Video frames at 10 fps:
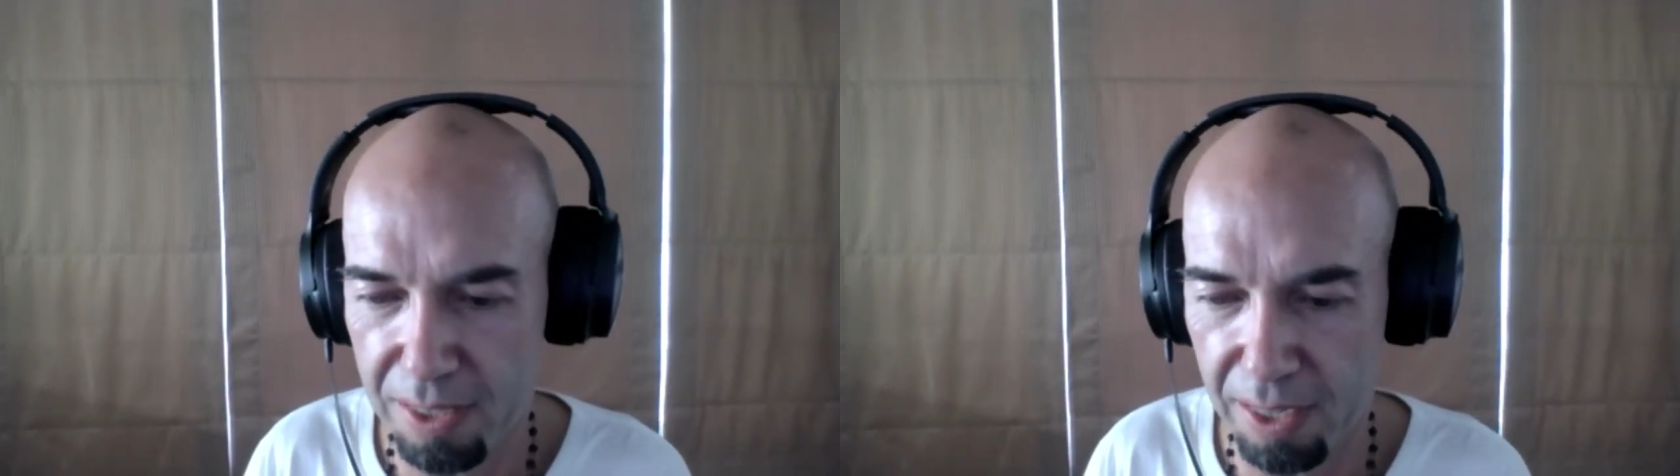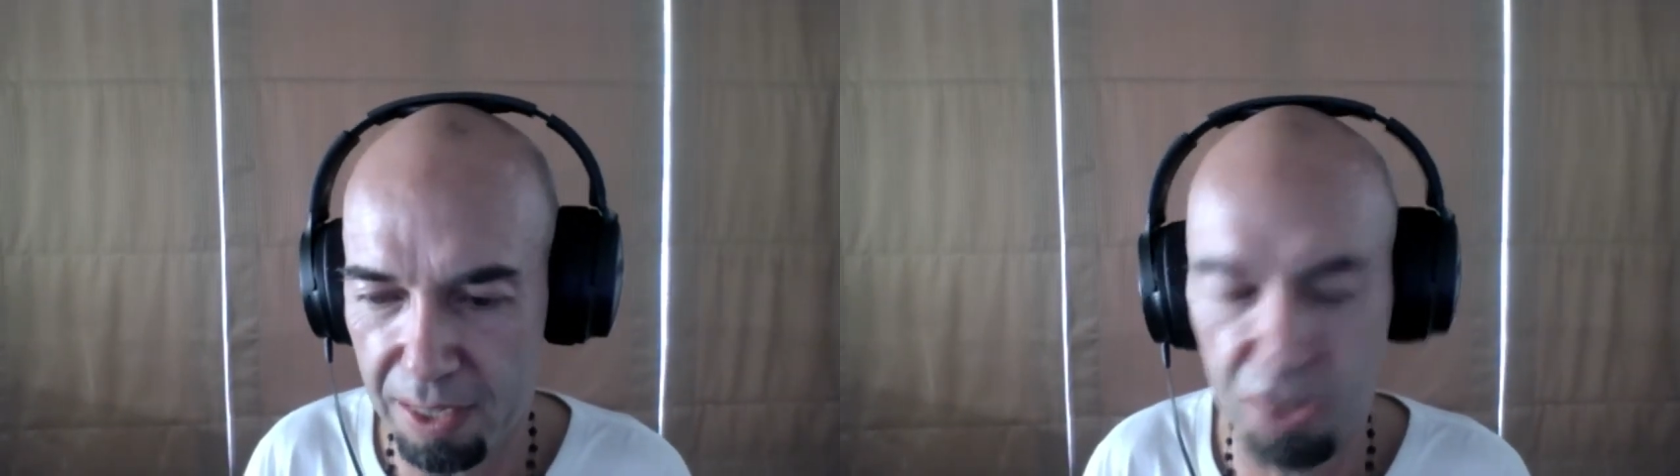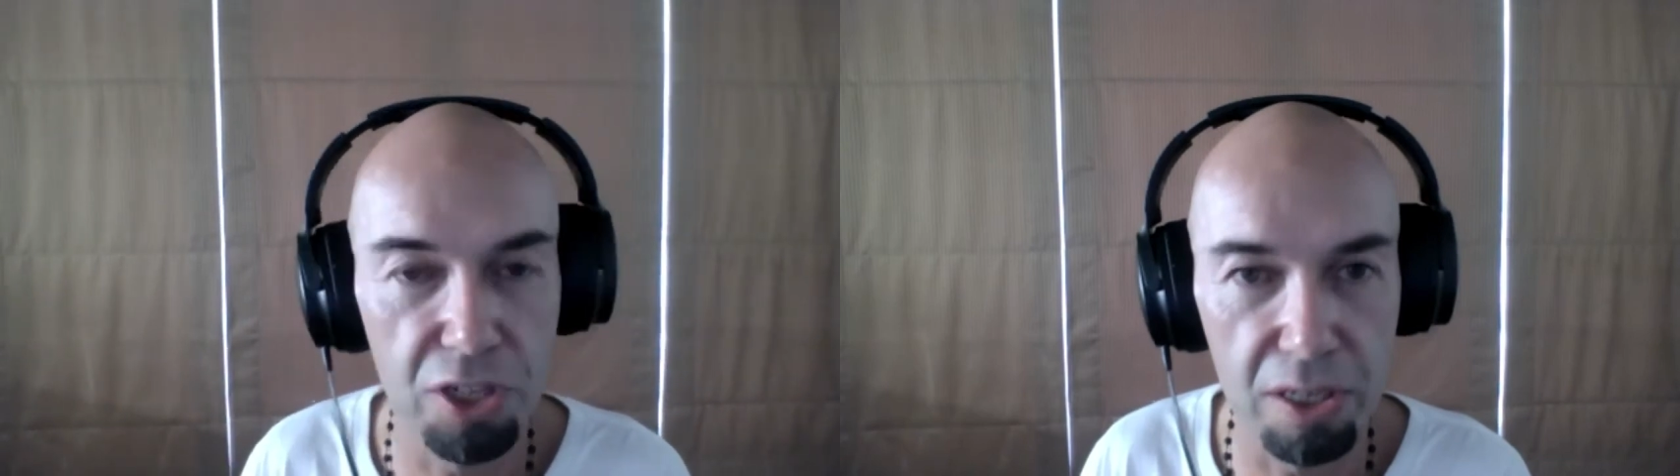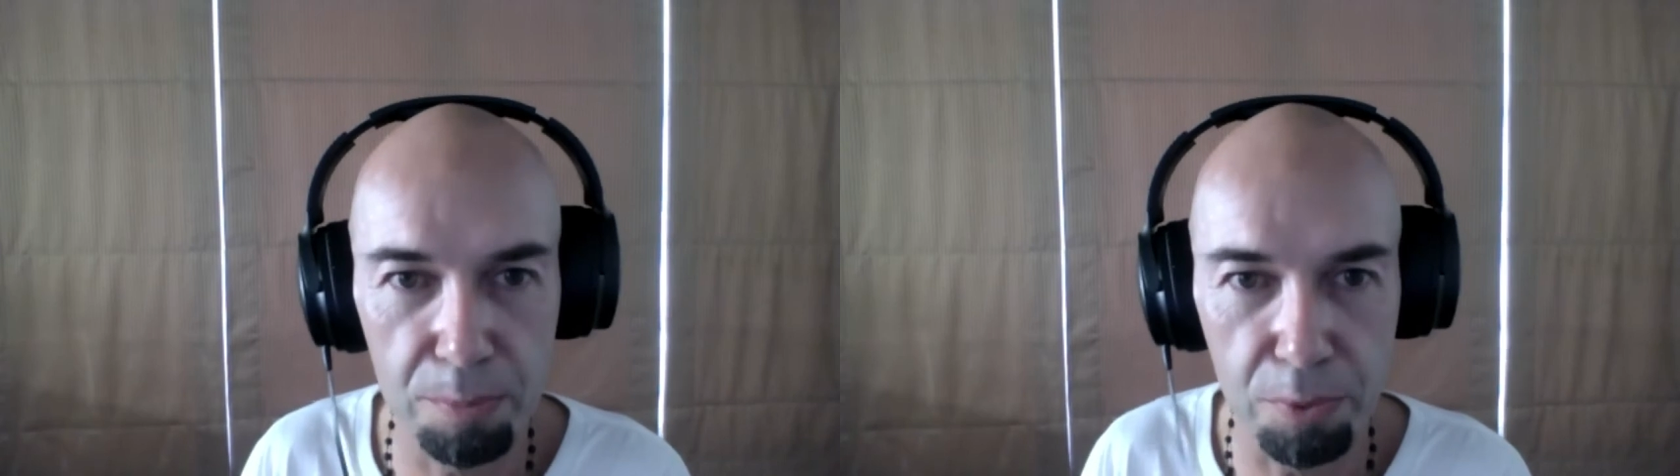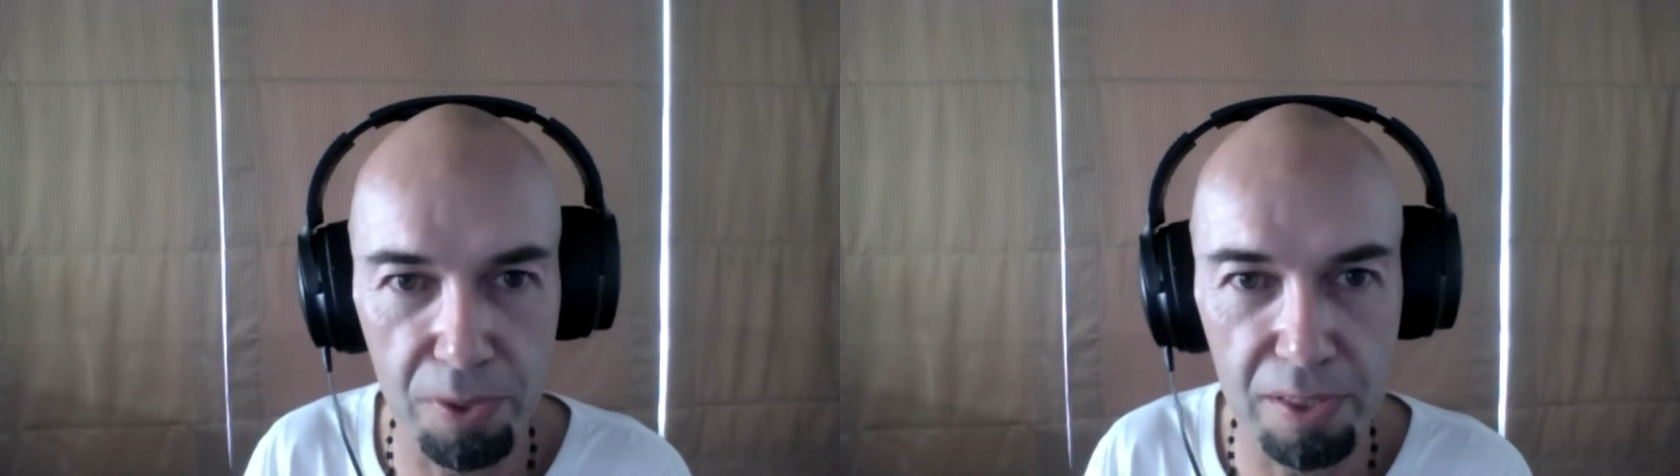and I showed up
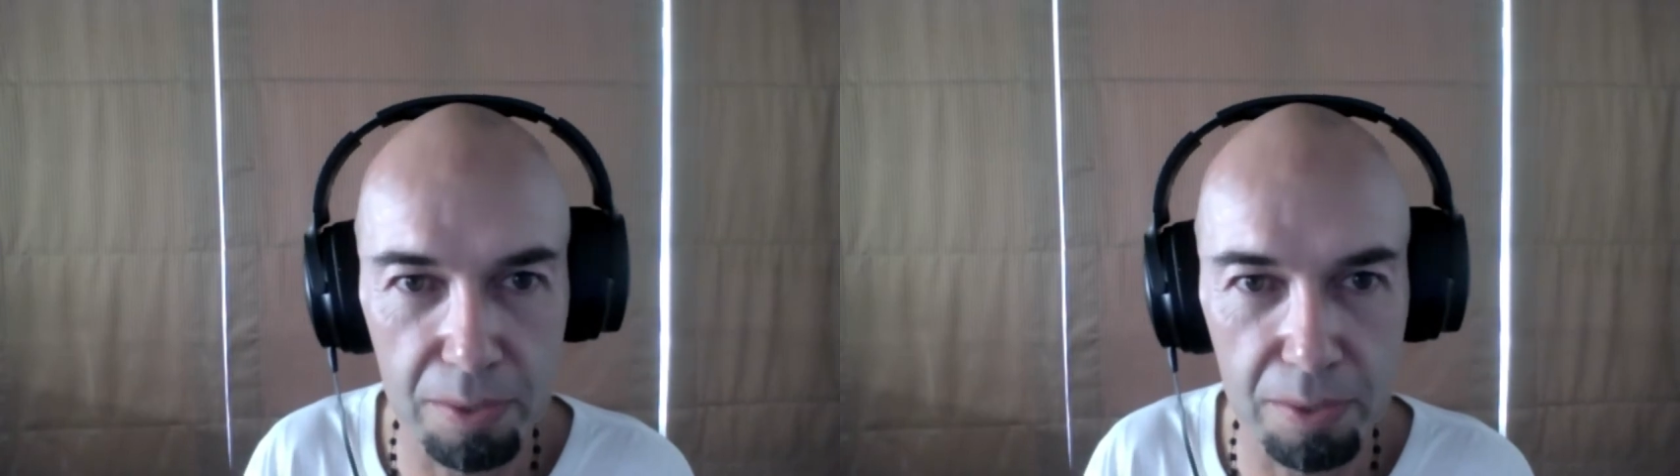early in the